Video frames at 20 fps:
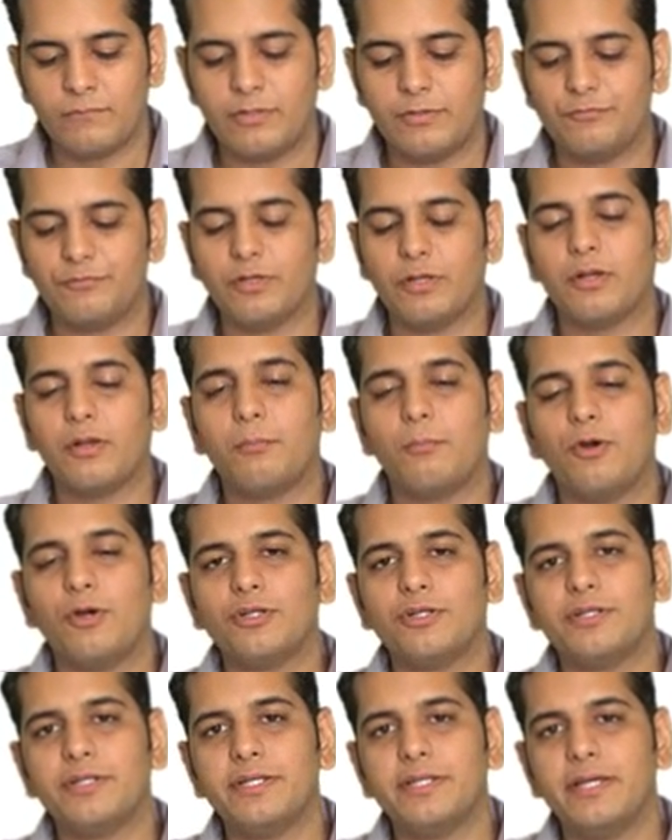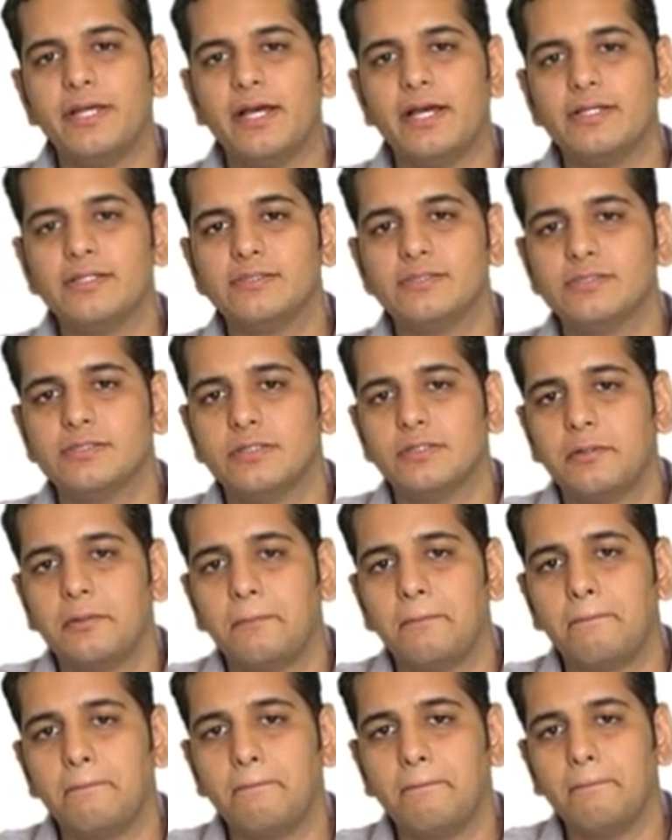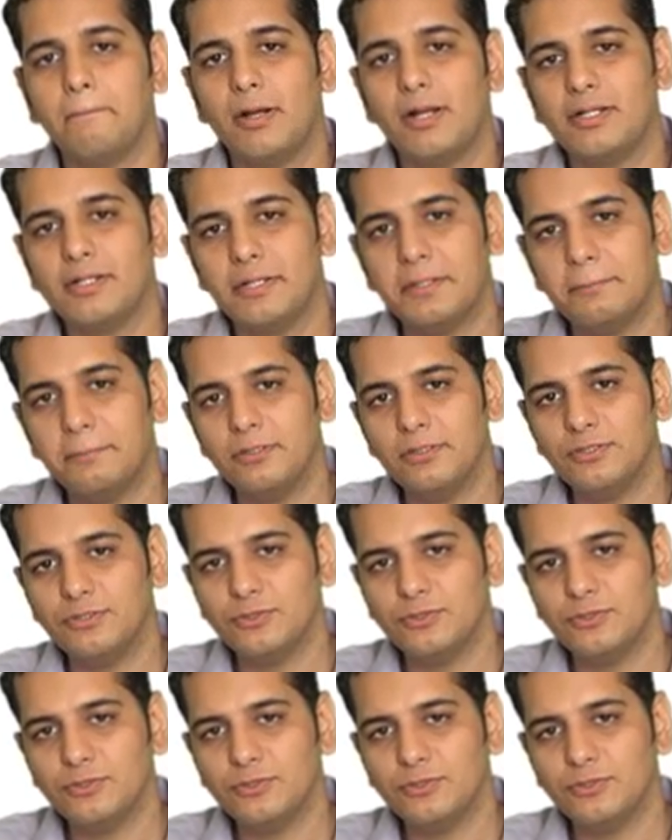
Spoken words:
If the commodity has multiple